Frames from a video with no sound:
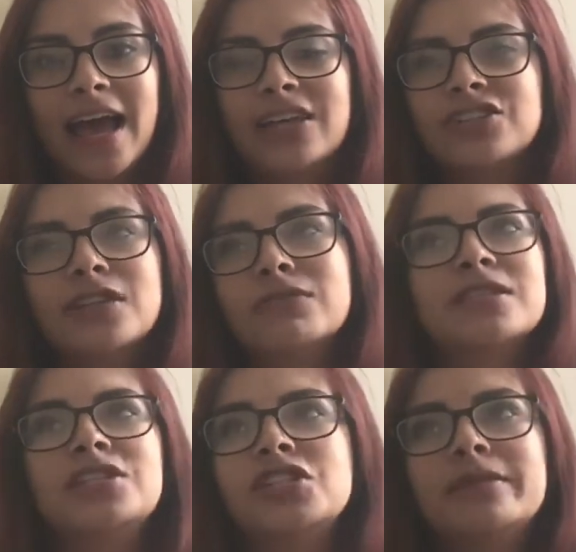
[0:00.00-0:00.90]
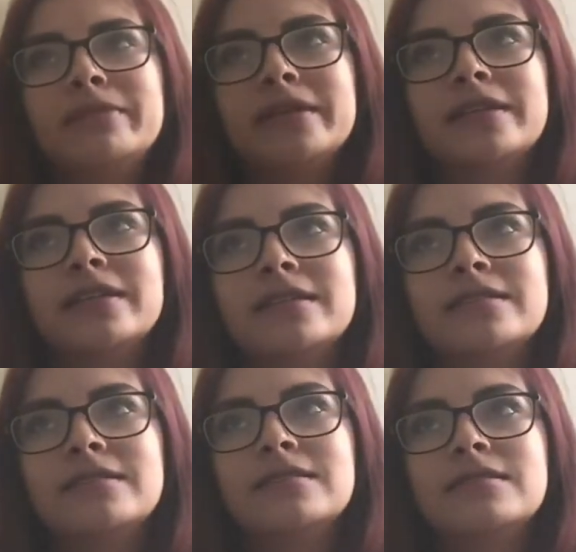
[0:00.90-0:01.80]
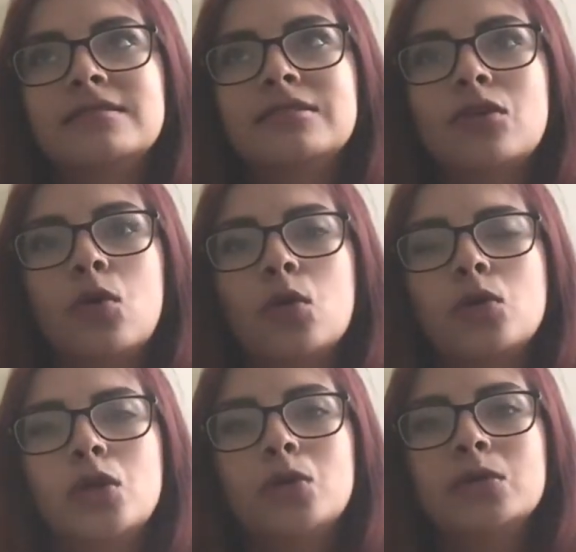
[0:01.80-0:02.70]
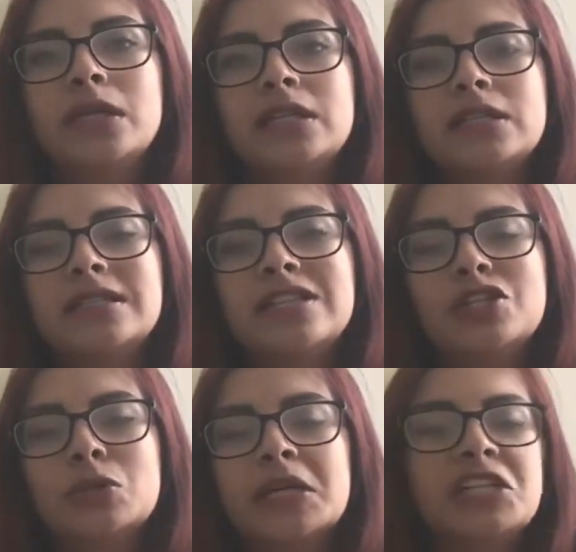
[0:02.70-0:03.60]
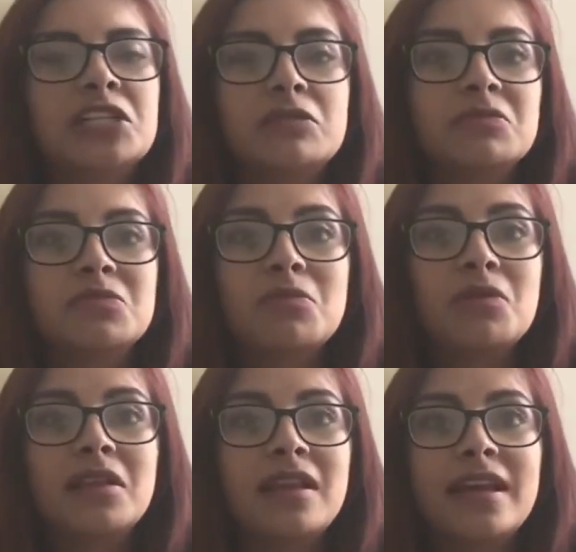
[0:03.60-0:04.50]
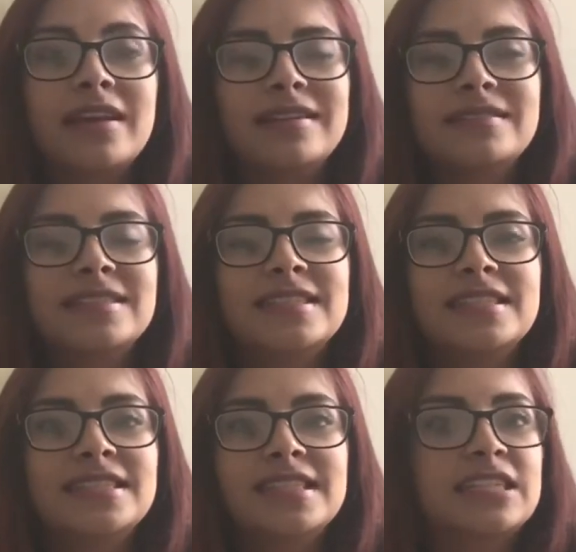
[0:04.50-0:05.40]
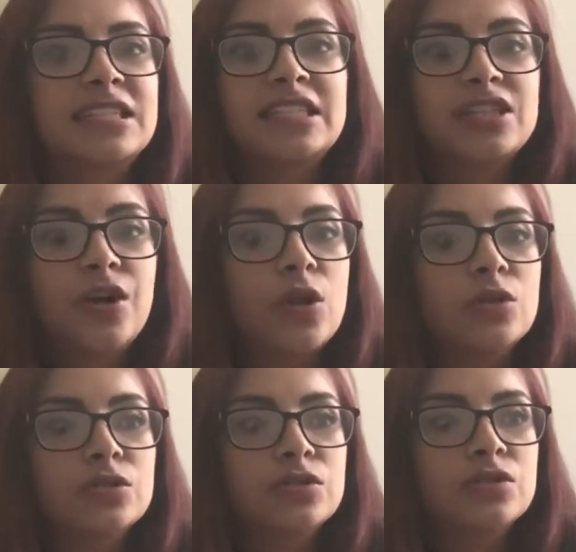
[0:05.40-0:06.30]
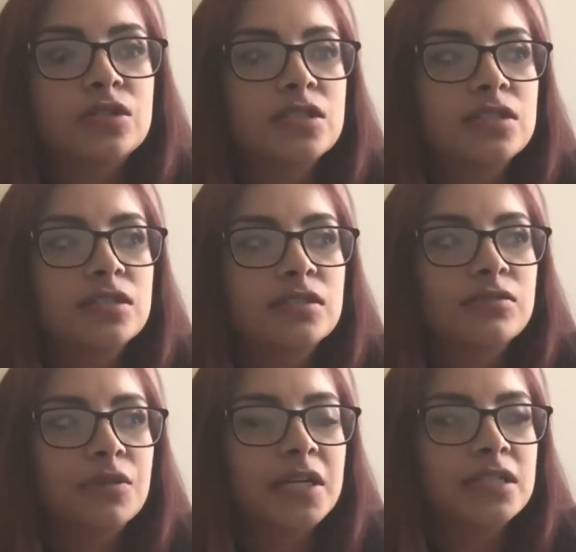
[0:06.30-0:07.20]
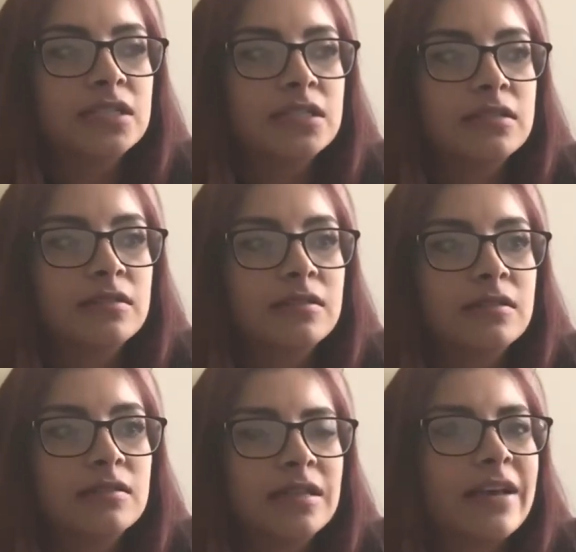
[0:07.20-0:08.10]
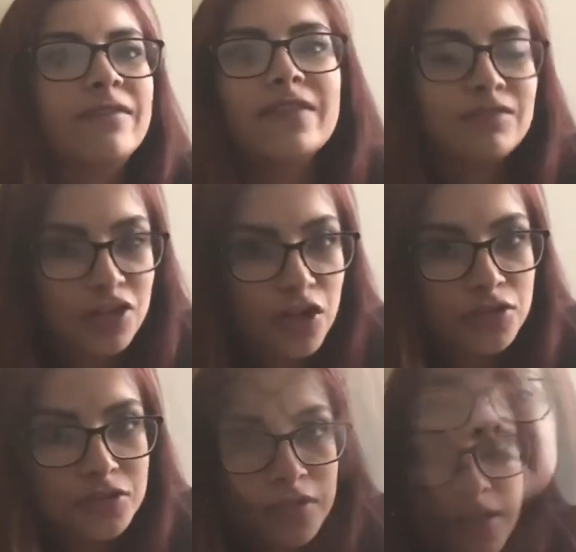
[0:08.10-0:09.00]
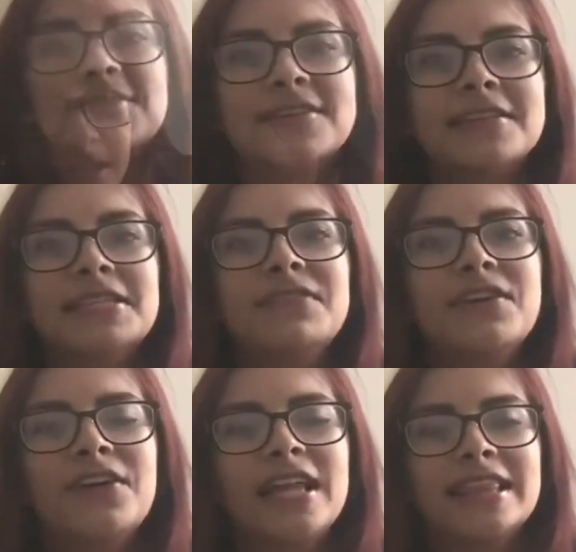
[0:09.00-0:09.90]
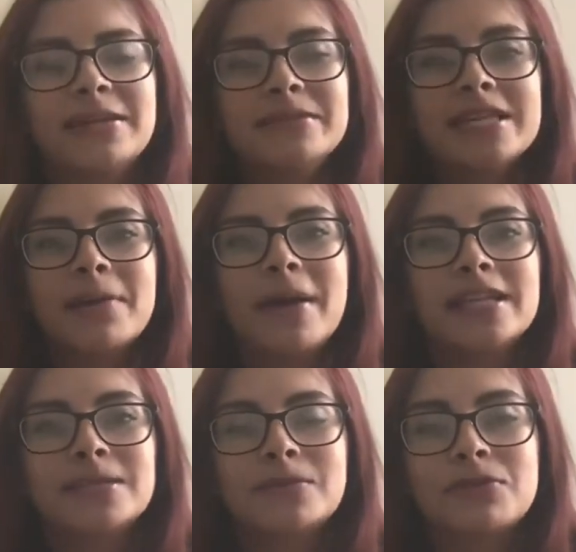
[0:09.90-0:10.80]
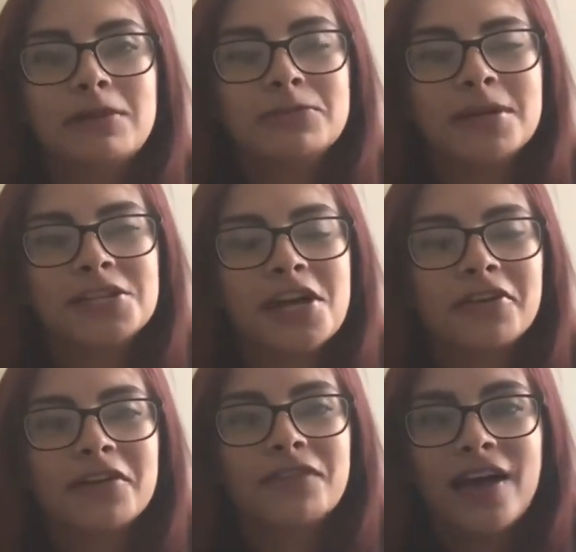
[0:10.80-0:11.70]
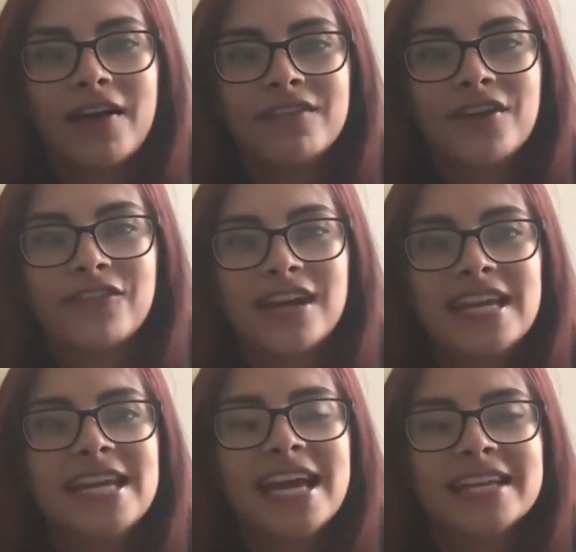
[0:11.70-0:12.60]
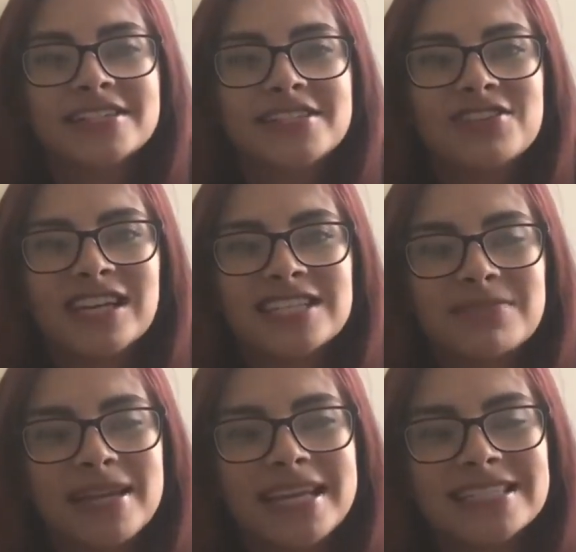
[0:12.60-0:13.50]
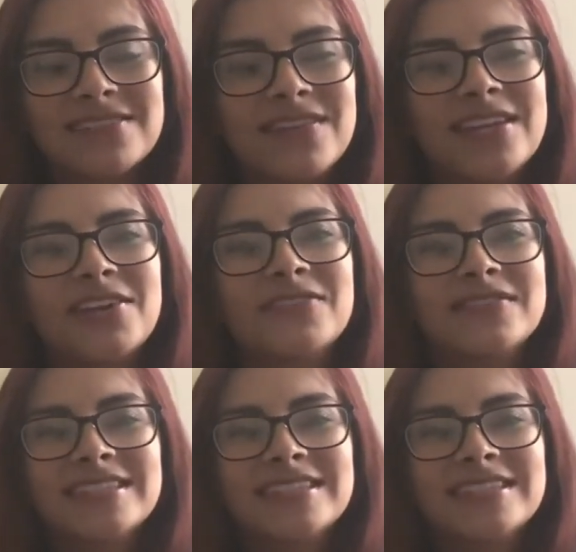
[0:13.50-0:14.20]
Actually, it wasn't cheap because the whole clothing situation was more than like $60, right? Like $50. So give this video a thumbs up and subscribe to my channel if you haven't already, and I'll see you guys in my next video.